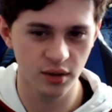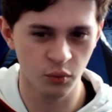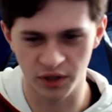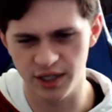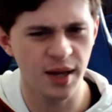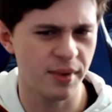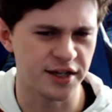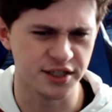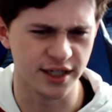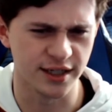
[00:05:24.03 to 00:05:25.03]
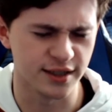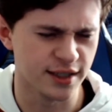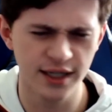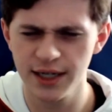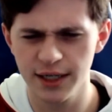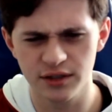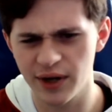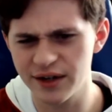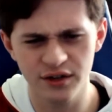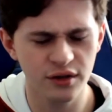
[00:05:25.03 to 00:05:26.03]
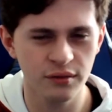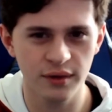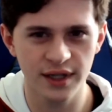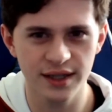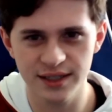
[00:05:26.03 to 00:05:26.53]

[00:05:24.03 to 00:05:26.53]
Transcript: with the eye patch again so I don't know